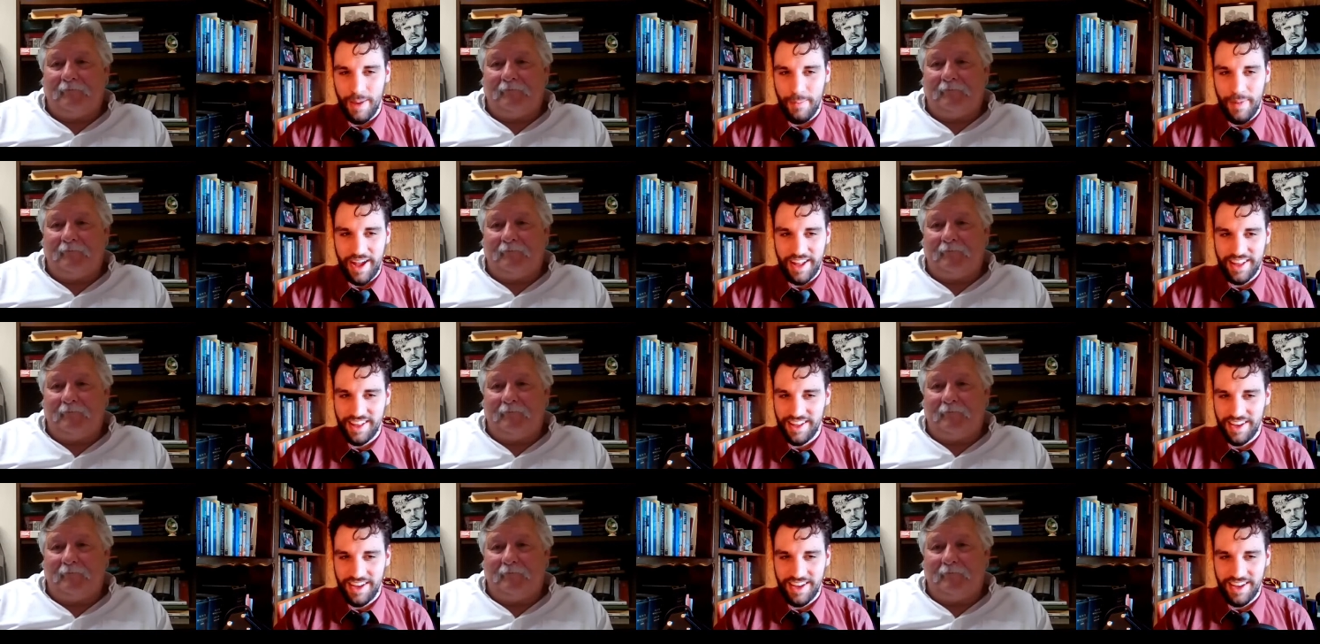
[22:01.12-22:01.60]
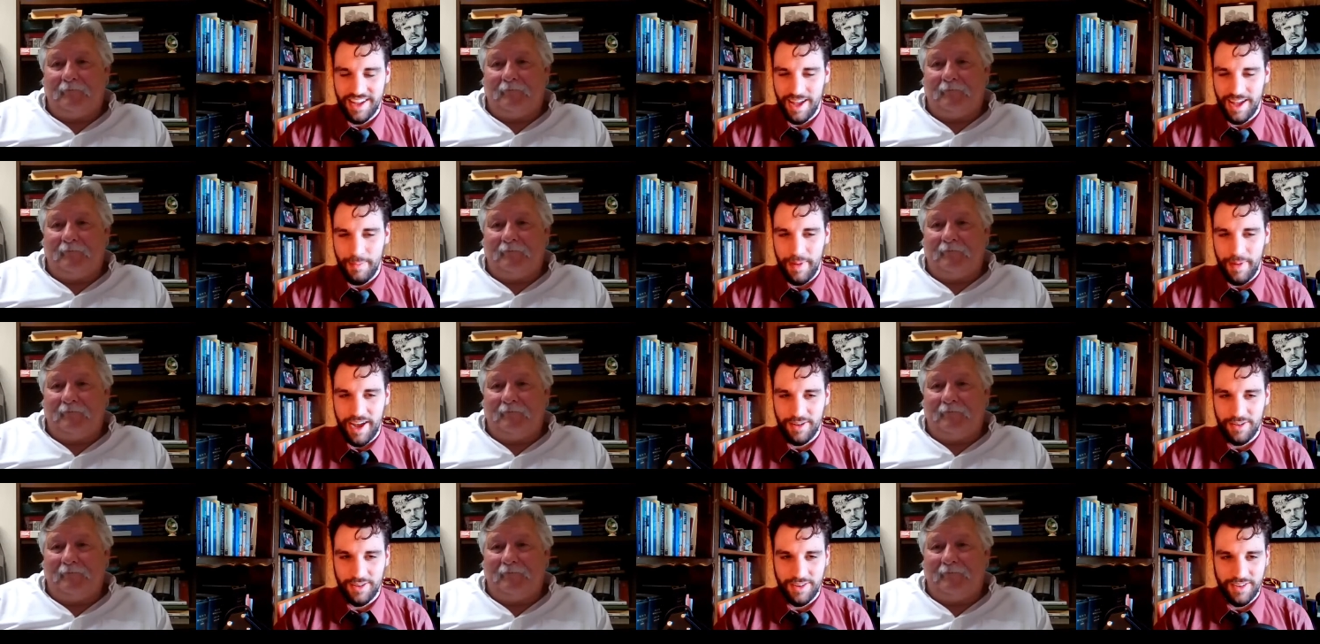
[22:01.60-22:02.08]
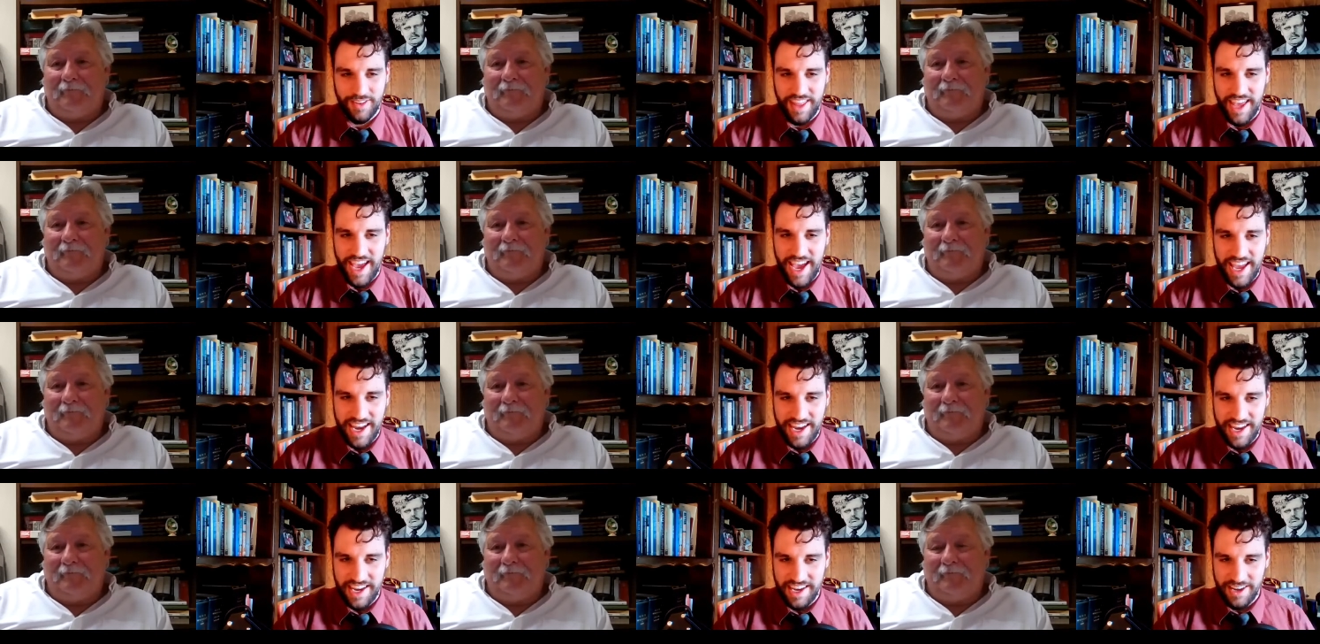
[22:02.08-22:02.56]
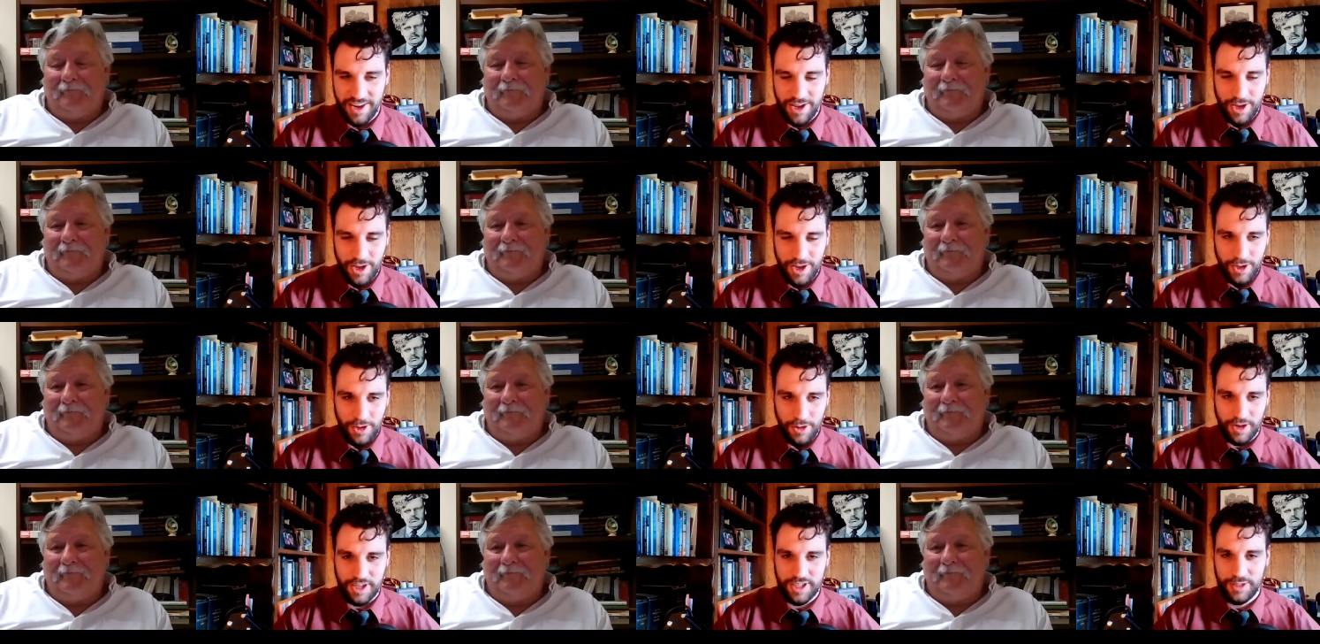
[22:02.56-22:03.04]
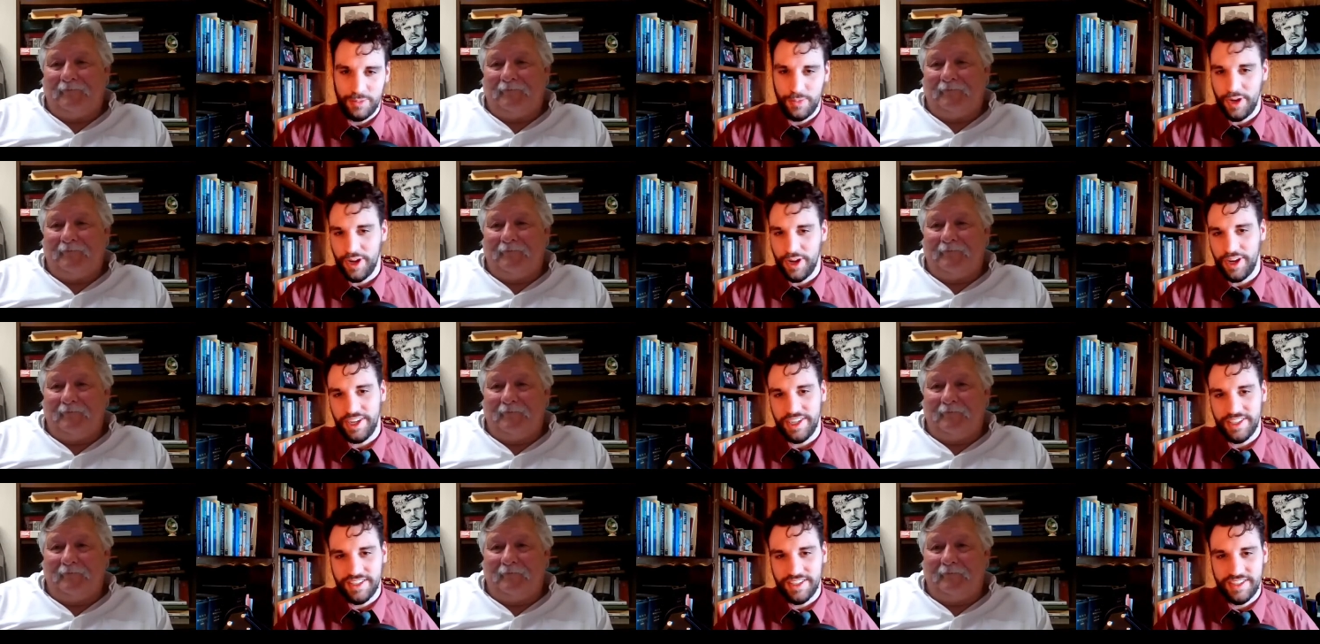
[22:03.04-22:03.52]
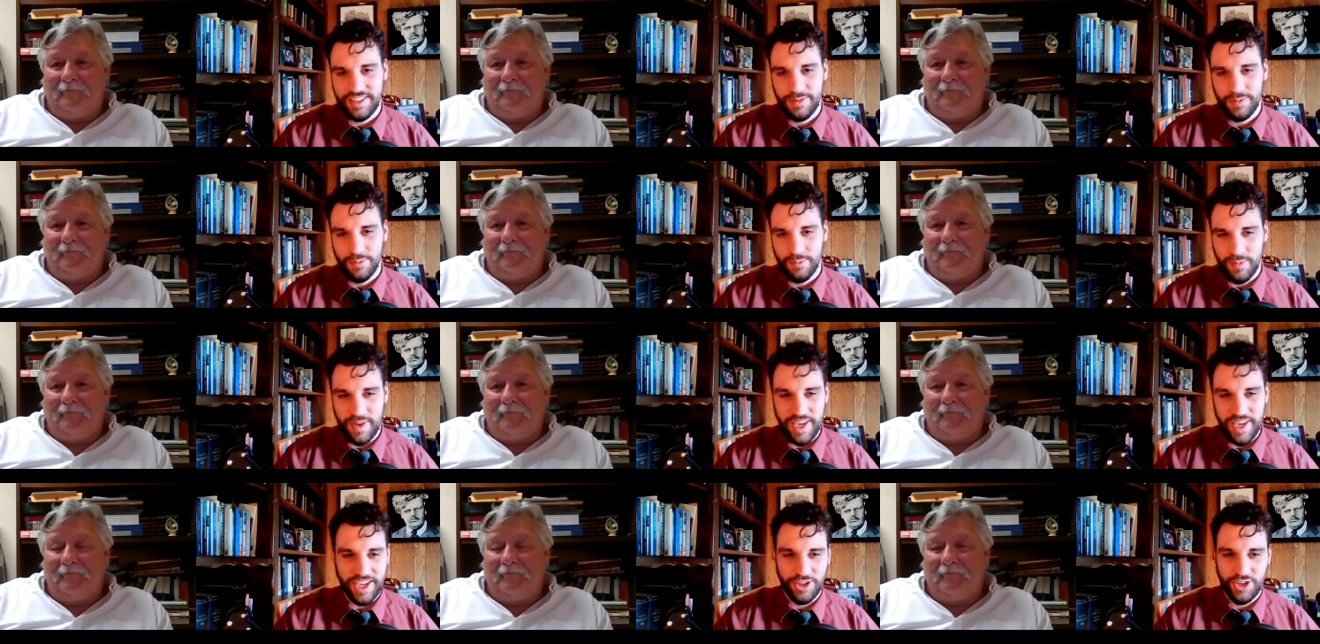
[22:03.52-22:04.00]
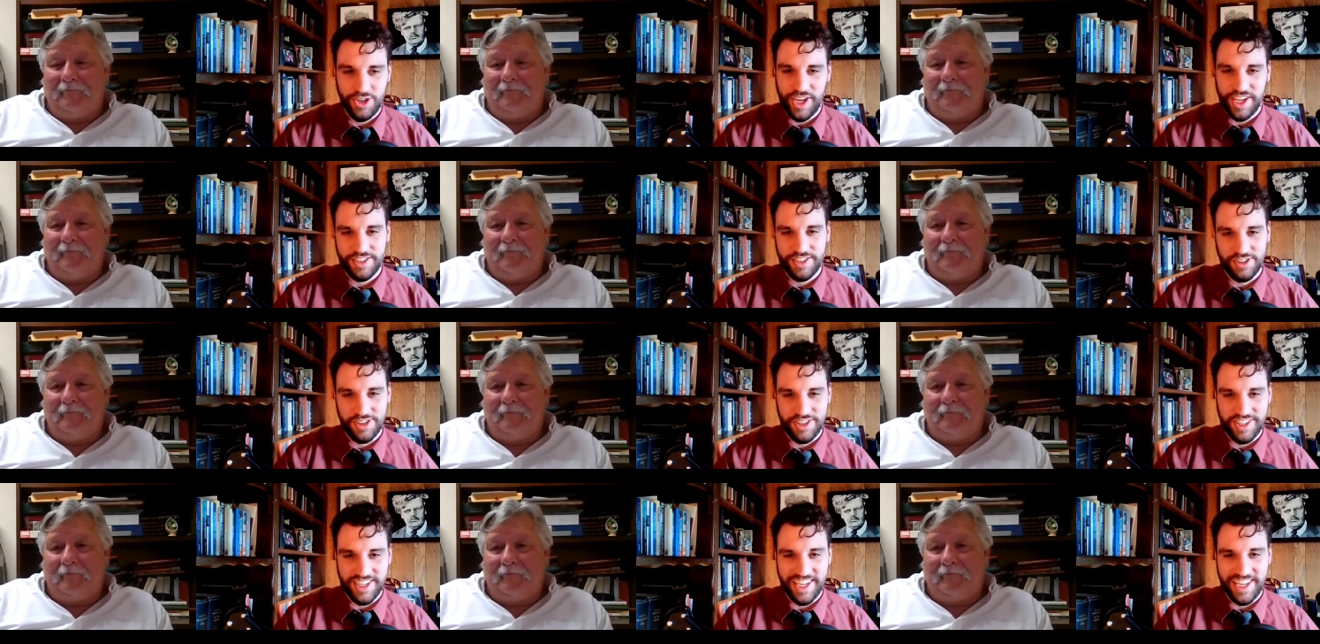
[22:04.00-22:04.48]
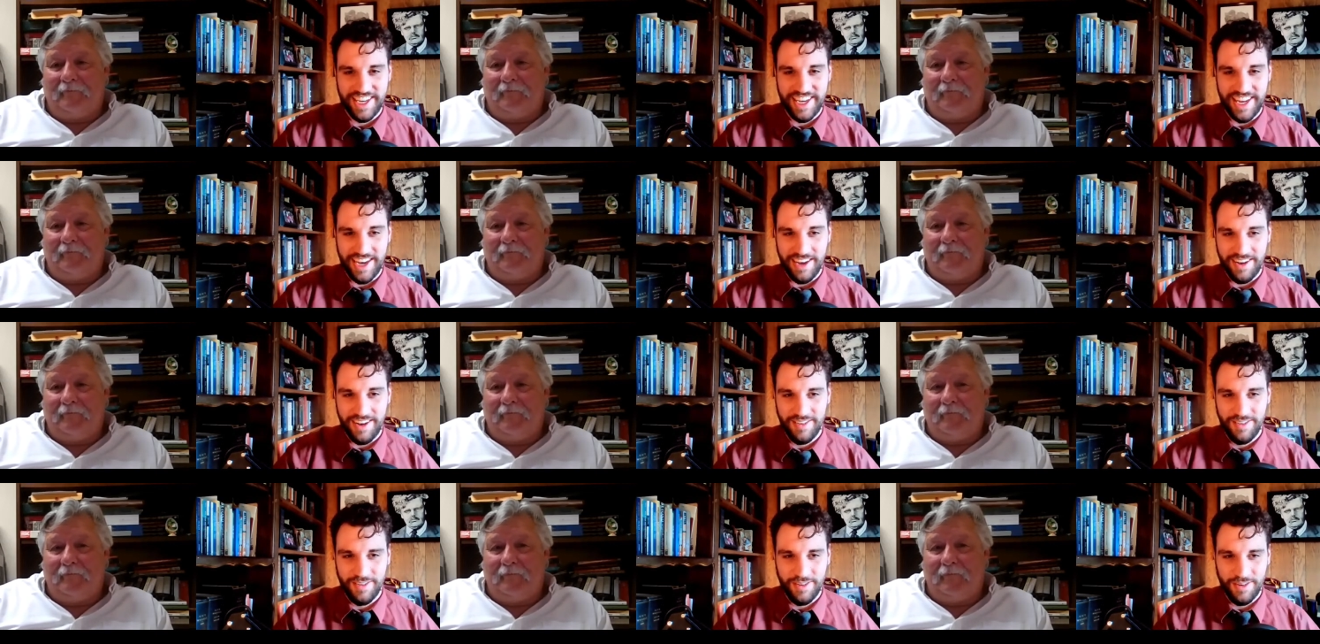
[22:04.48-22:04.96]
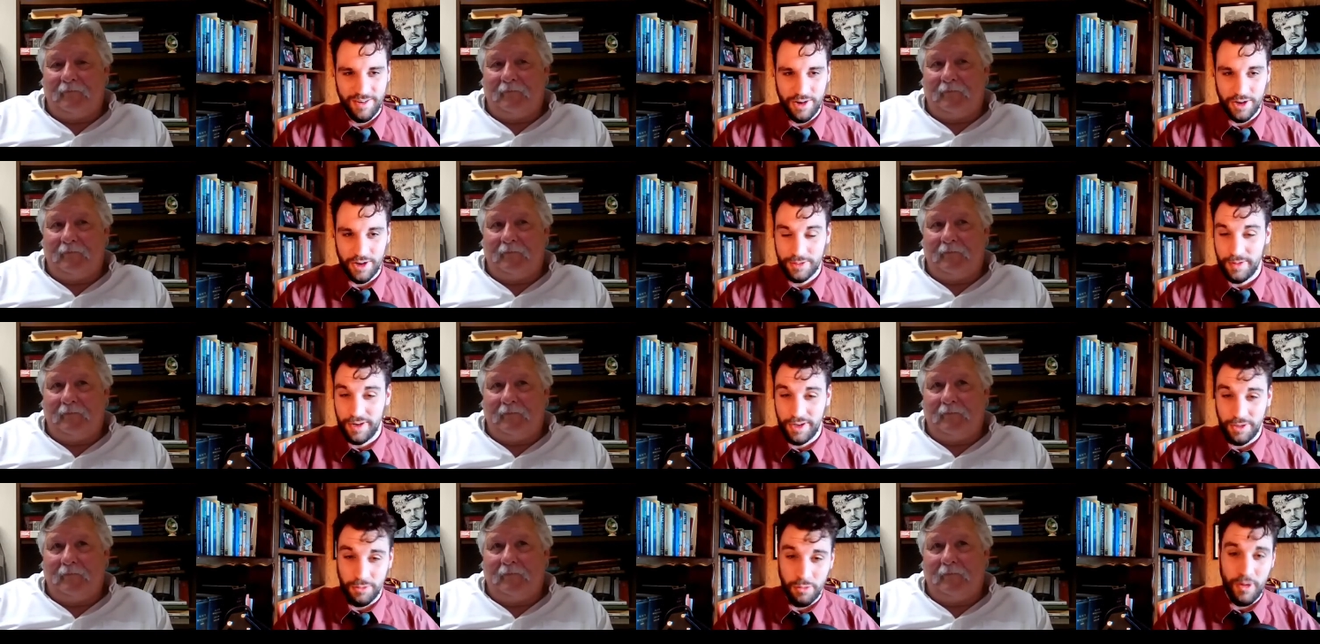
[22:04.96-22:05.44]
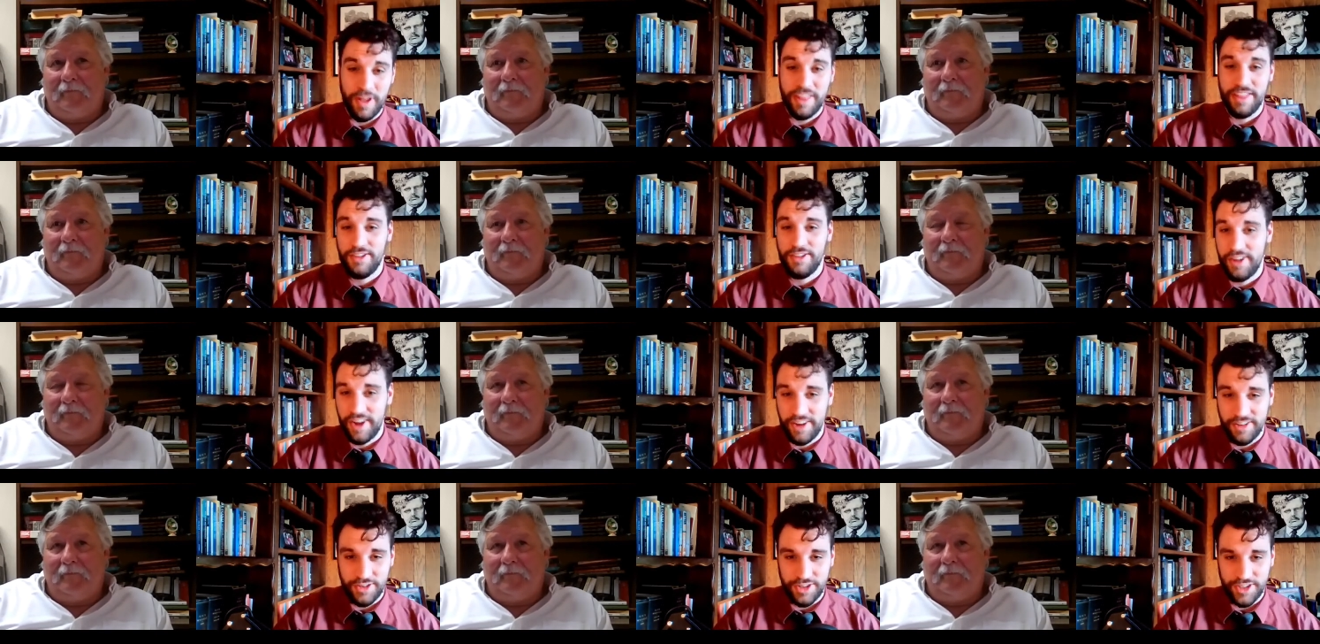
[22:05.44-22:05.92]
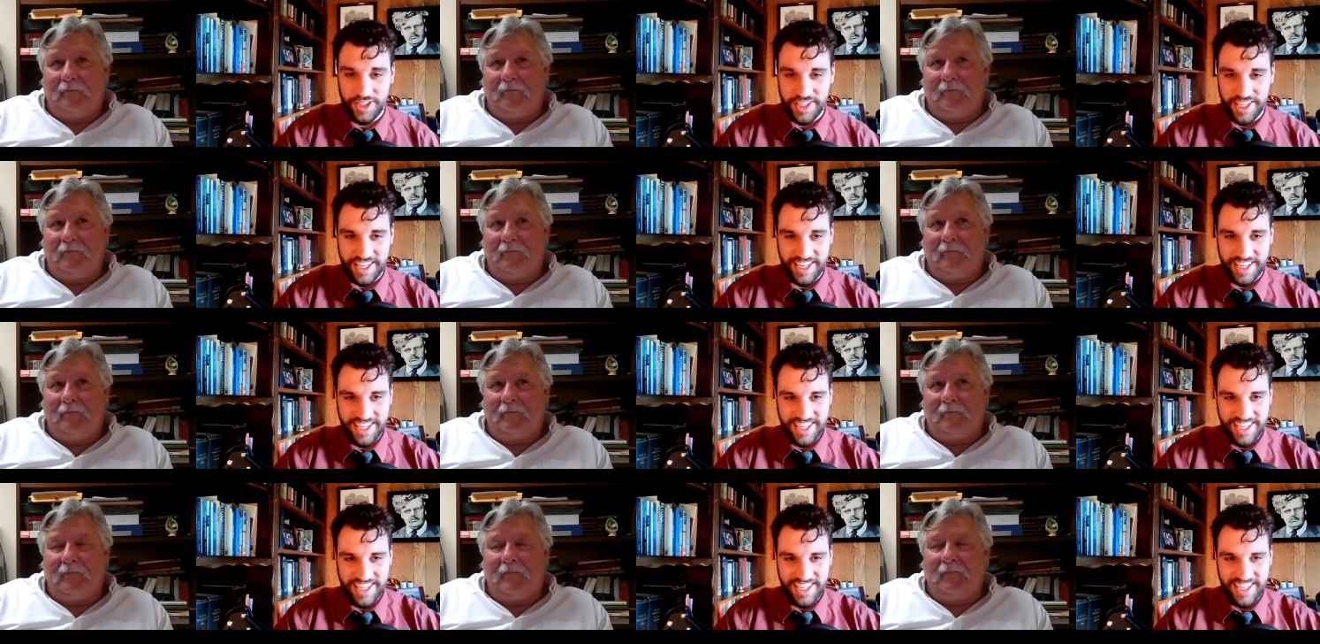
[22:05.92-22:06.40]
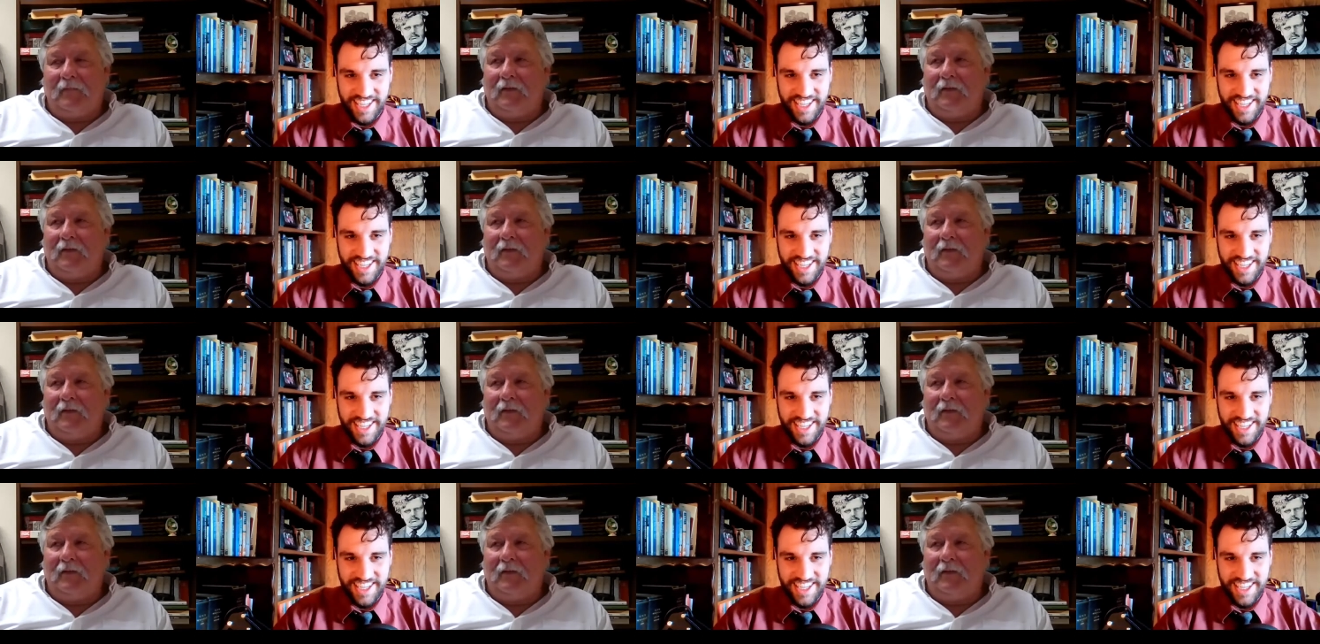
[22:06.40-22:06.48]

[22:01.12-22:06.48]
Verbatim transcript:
Speaker 1: about about that and your experience being chesterton and your experience with chesterton